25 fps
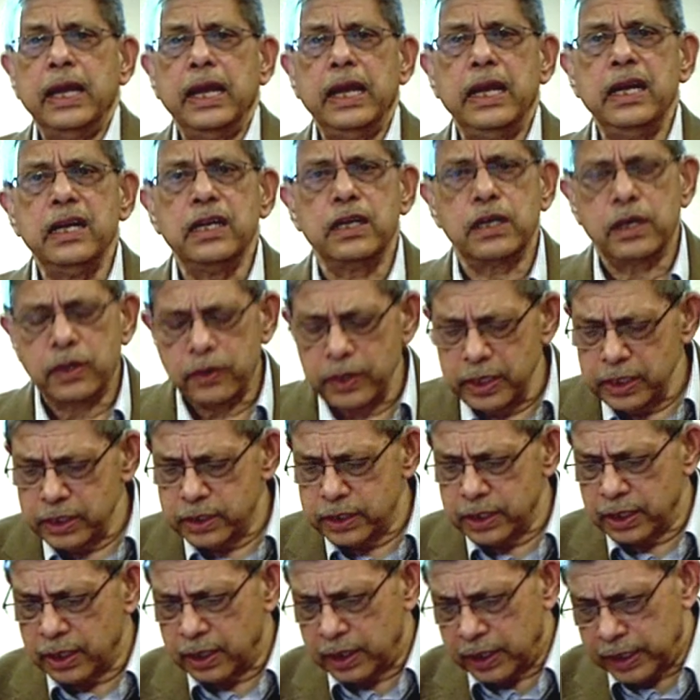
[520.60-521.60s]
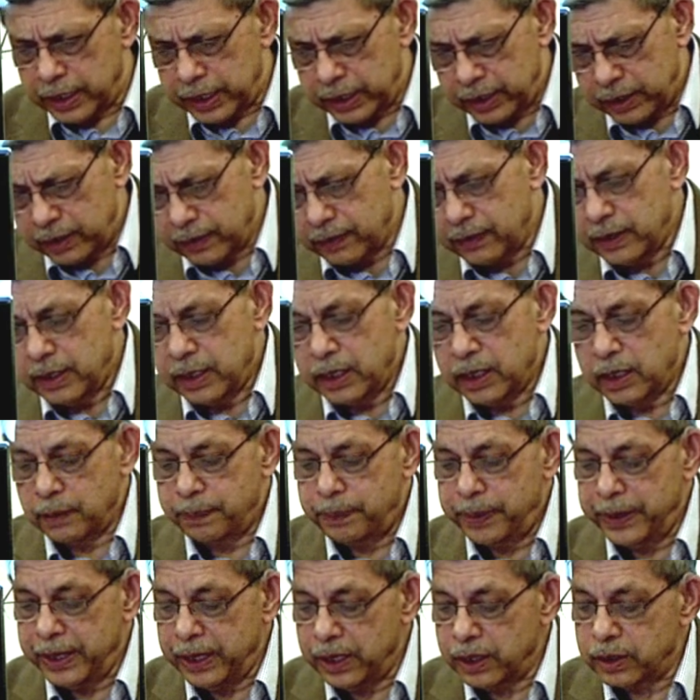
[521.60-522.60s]
increasingly
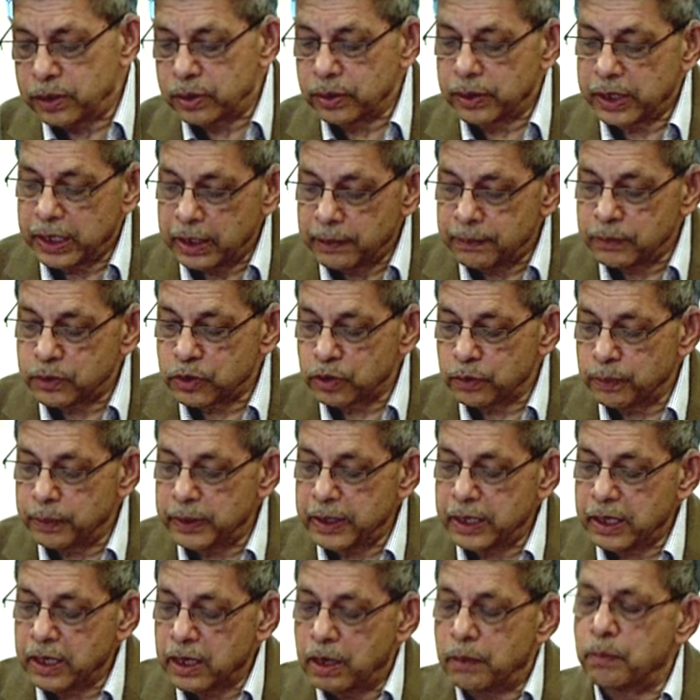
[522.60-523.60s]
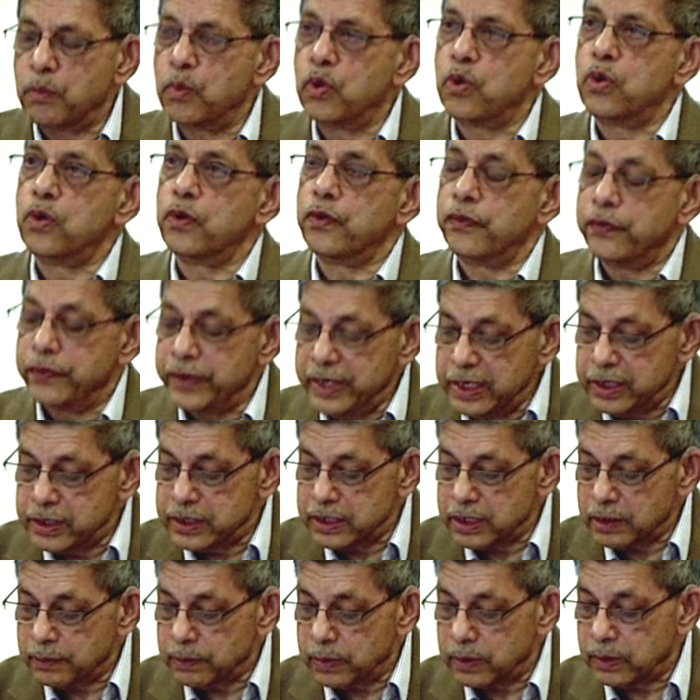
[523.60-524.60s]
appeared to him to be a more
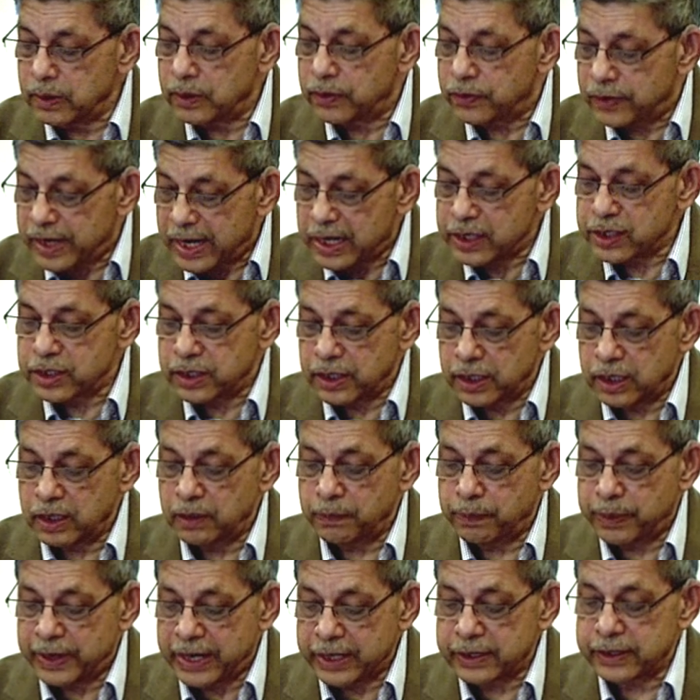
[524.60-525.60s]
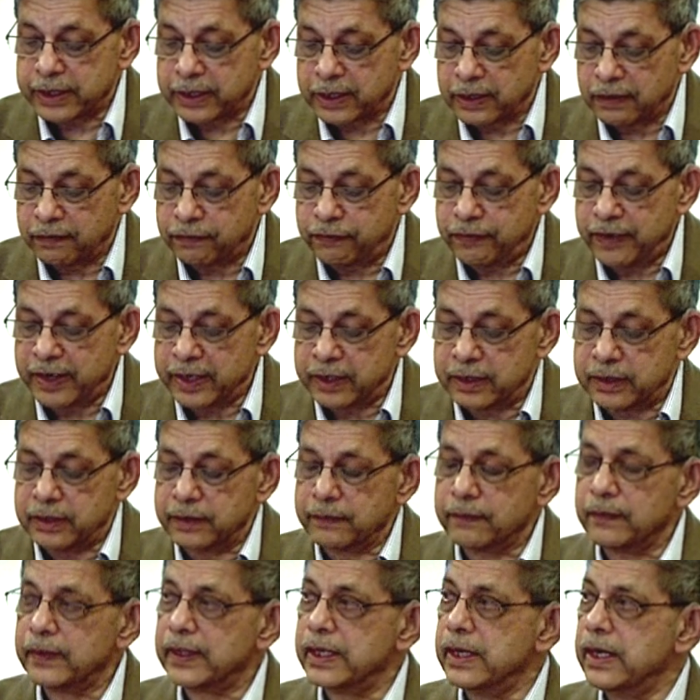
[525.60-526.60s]
reasonable, rational, and practical faith.
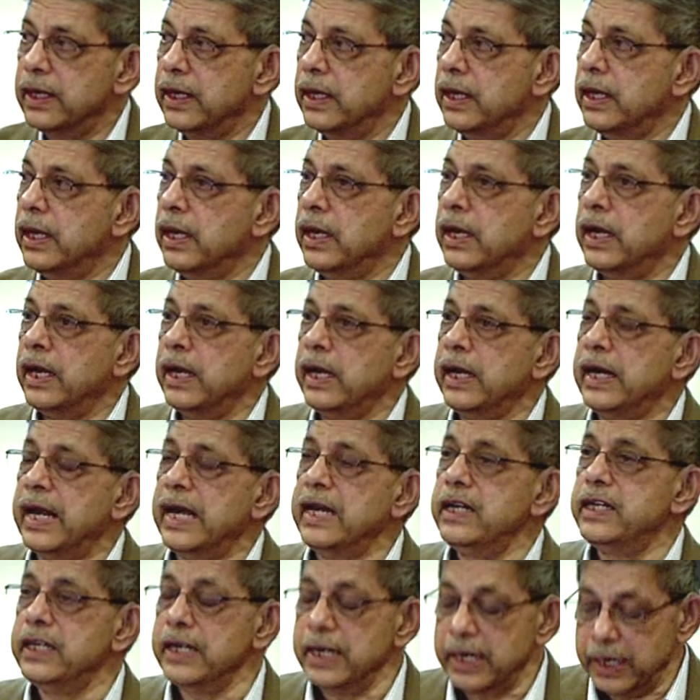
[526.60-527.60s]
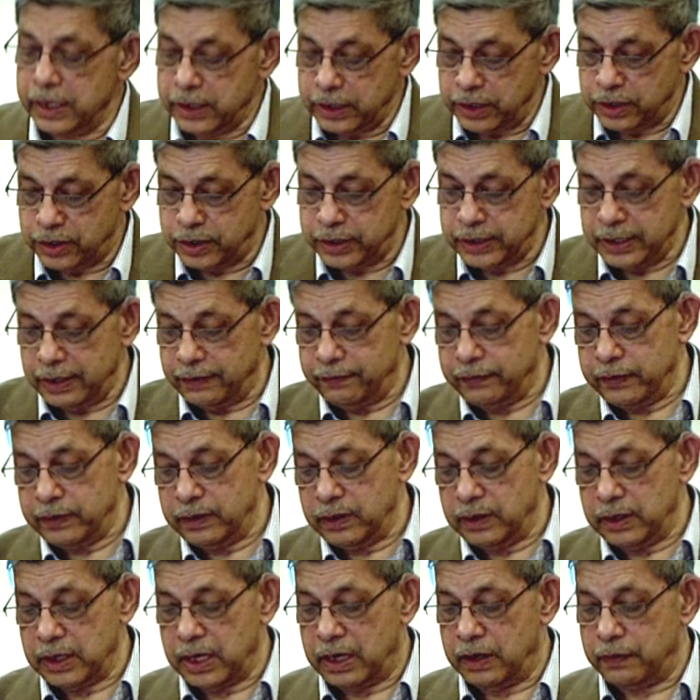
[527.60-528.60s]
In
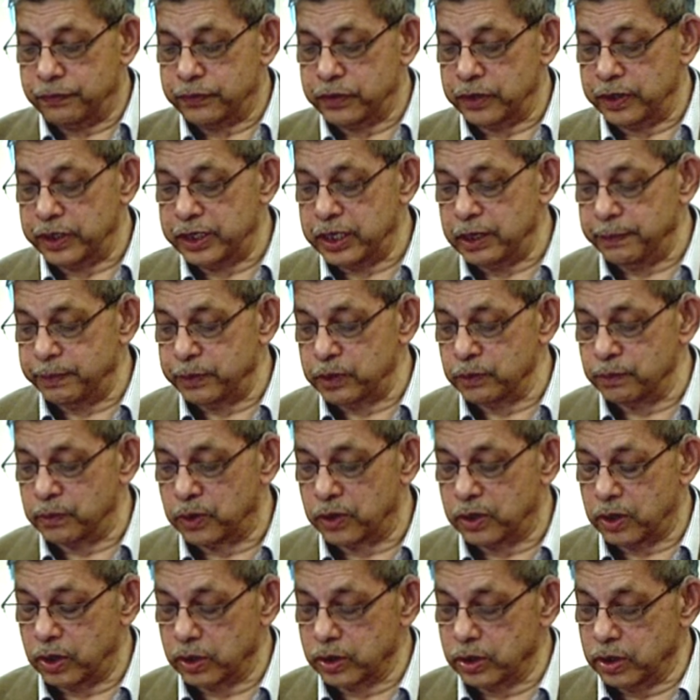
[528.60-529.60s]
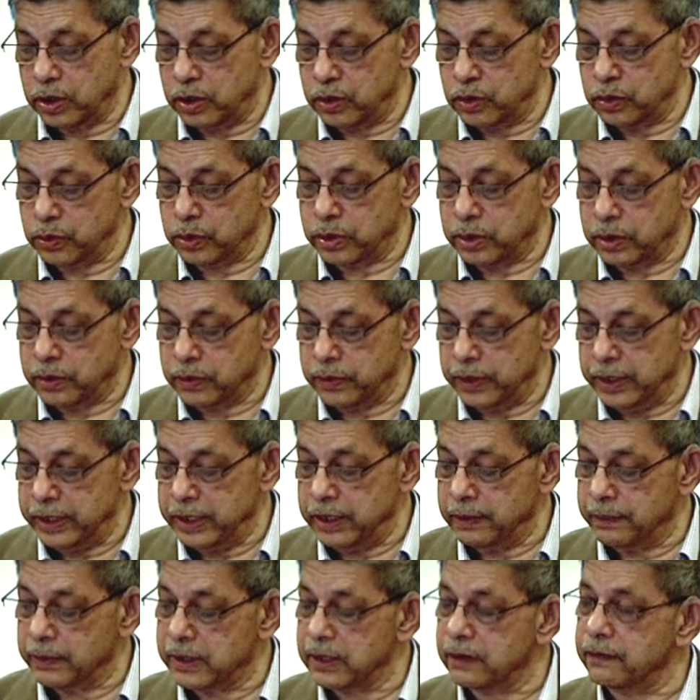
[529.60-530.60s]
1887, after a trip to Morocco,
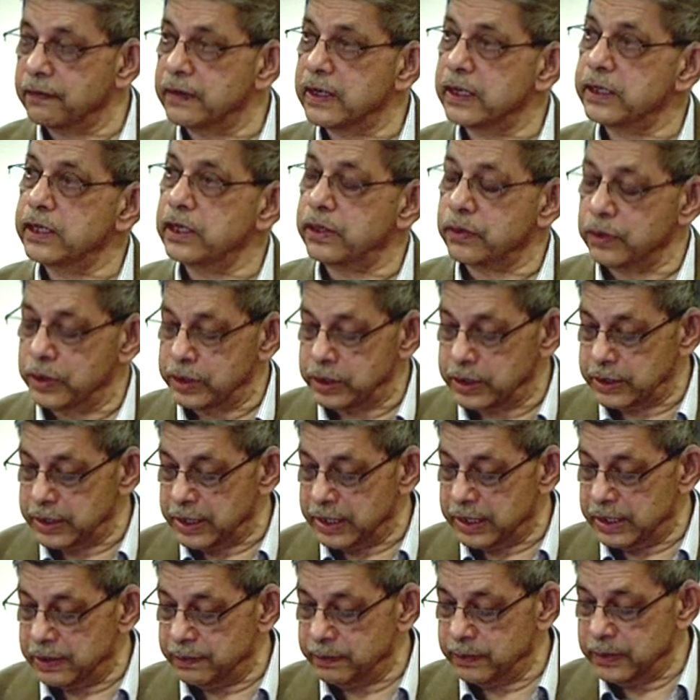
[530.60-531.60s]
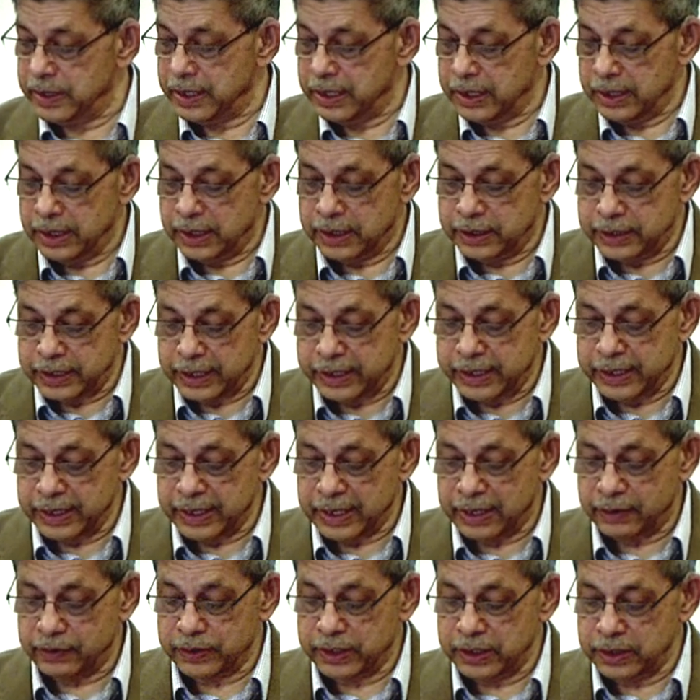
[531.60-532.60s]
Quilliam converted to Islam,
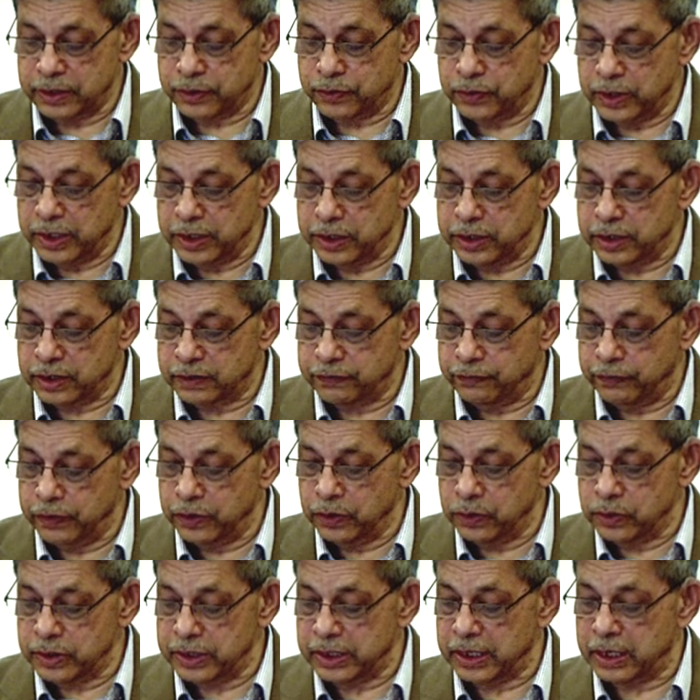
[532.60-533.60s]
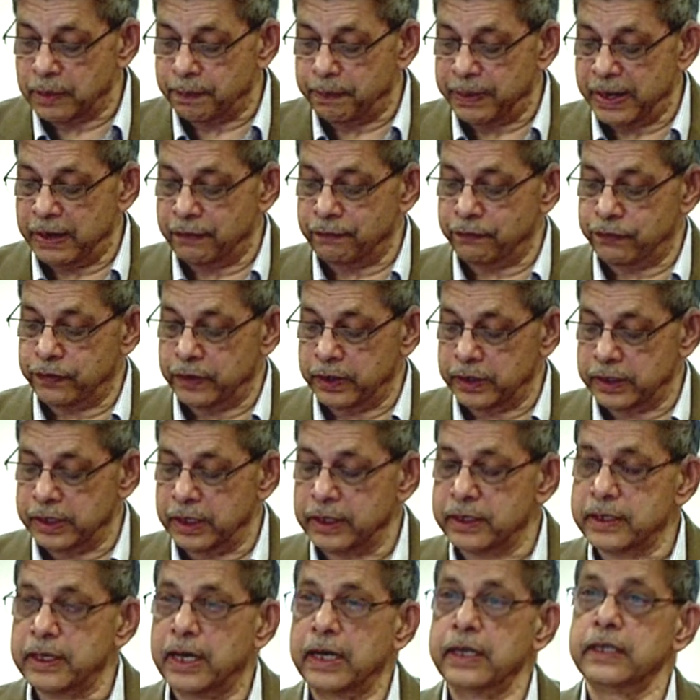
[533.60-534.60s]
setting out his religious views in a pamphlet
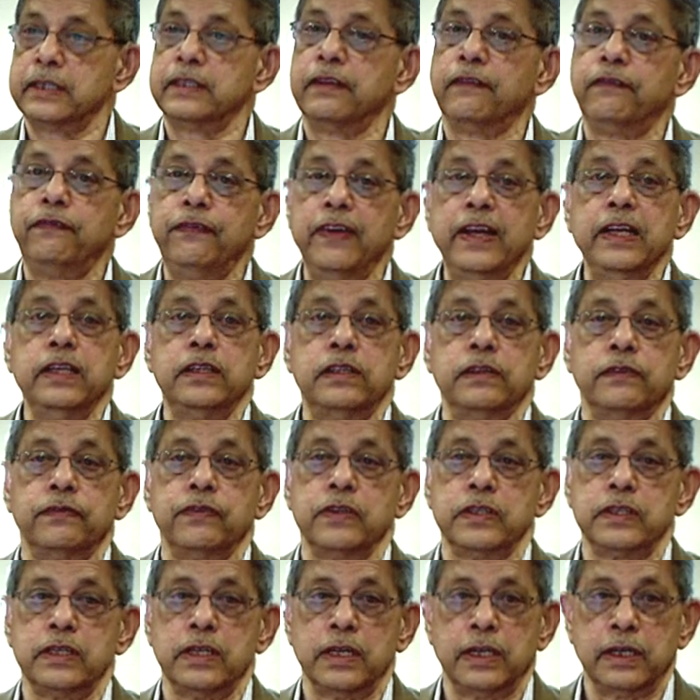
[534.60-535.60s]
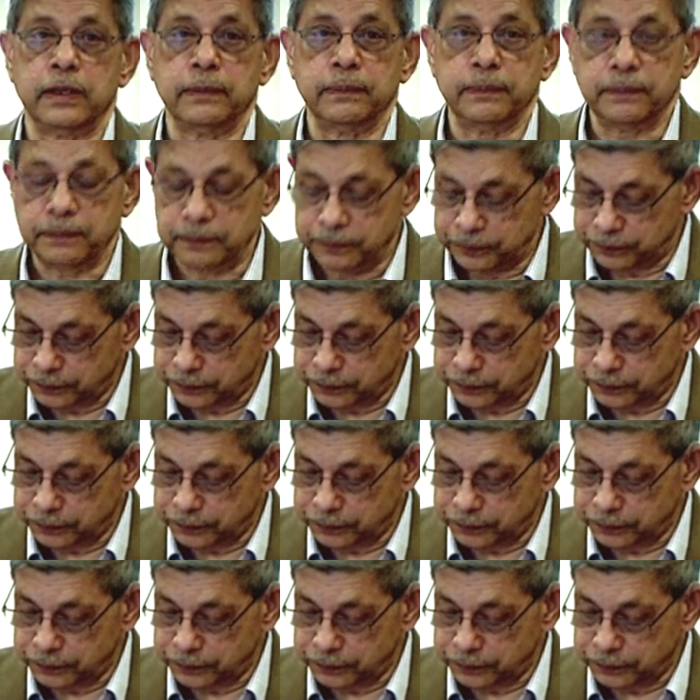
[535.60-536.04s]
entitled The Faith of Islam.